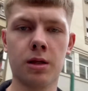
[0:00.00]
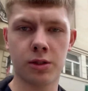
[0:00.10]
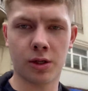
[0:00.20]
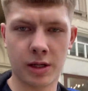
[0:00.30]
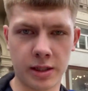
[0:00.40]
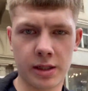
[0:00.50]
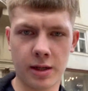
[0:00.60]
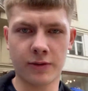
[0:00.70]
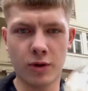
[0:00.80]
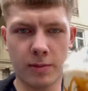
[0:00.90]
So then,
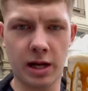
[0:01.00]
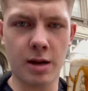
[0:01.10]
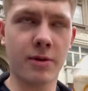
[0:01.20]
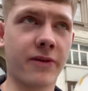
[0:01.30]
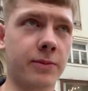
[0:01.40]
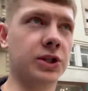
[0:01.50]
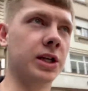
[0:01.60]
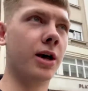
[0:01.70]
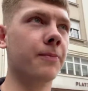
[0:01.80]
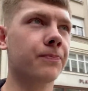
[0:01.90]
got my camera
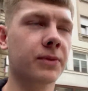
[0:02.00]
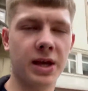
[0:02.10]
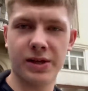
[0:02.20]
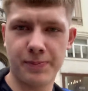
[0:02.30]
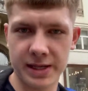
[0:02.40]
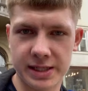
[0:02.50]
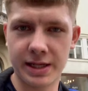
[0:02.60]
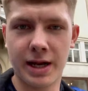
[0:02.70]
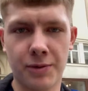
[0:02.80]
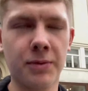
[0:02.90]
frappuccino. It is pissing it
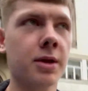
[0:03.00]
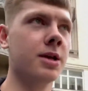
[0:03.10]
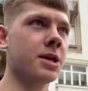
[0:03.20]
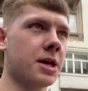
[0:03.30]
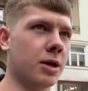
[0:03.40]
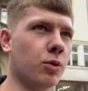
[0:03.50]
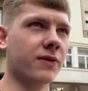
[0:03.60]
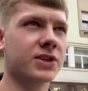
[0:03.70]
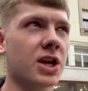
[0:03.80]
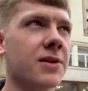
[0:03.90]
out. All of
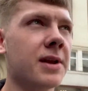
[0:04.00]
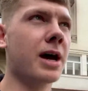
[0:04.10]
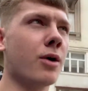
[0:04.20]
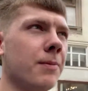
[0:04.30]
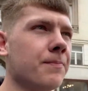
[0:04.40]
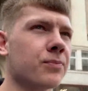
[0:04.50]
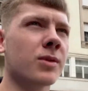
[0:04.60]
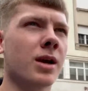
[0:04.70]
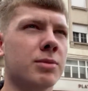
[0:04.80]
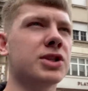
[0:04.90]
a sudden now,
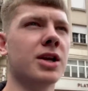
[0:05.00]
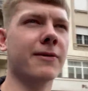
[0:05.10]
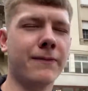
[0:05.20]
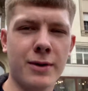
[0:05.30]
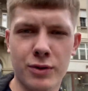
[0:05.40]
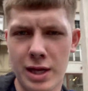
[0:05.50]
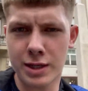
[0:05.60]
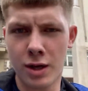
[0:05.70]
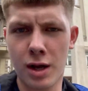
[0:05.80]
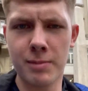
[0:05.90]
I'm starting to feel that
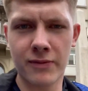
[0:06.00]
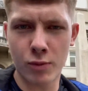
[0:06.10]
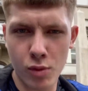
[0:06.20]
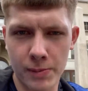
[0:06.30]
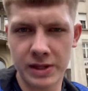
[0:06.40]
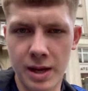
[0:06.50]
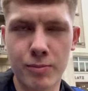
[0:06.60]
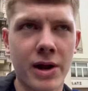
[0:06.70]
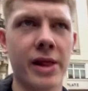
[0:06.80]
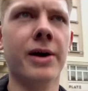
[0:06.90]
karma for robbing the
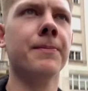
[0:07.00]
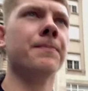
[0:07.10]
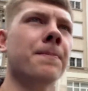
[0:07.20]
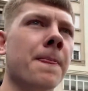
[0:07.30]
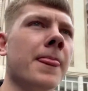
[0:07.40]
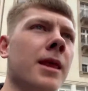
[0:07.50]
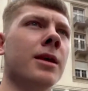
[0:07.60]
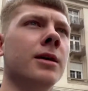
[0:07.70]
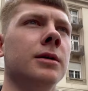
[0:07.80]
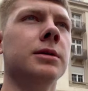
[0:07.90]
umbrella.
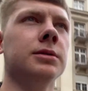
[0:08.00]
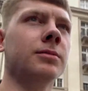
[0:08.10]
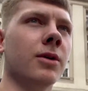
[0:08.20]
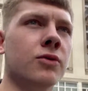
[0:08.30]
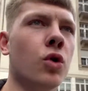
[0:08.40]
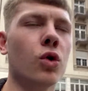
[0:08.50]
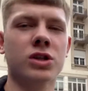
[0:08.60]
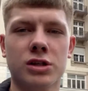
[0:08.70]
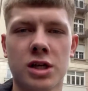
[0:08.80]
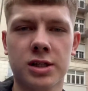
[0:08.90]
Of course
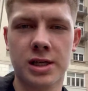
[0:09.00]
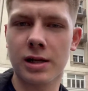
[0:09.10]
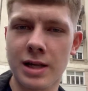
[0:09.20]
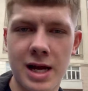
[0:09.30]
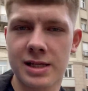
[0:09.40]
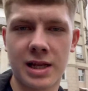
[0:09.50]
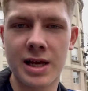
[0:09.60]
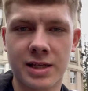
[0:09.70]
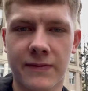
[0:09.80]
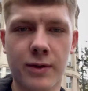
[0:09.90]
it took to the last day
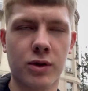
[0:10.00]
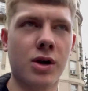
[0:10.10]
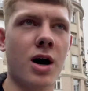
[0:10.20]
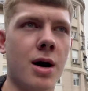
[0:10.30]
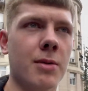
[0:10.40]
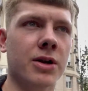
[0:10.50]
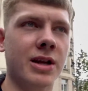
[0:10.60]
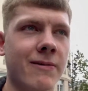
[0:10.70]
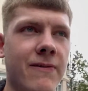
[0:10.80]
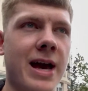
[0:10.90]
to feel the karma and the
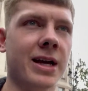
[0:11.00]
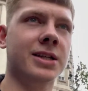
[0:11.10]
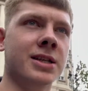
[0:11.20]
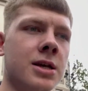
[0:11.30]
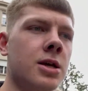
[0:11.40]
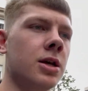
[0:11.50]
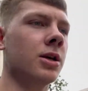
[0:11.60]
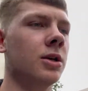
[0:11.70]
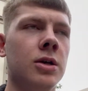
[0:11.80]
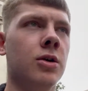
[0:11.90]
effects
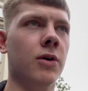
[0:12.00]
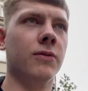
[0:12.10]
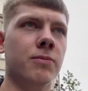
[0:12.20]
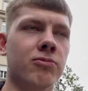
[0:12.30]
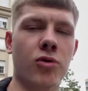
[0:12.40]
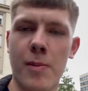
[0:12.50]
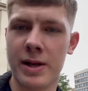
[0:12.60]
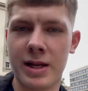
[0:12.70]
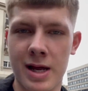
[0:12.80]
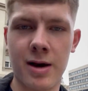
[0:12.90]
of
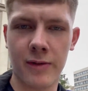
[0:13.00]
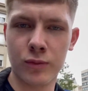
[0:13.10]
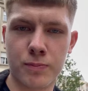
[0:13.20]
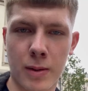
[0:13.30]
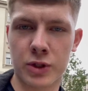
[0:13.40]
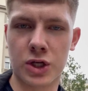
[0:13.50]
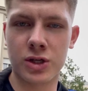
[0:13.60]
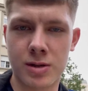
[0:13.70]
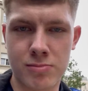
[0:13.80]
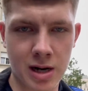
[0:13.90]
robbing that old babushka's
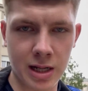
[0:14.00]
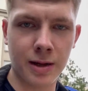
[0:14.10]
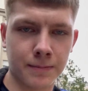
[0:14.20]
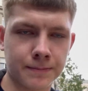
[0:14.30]
umbrella.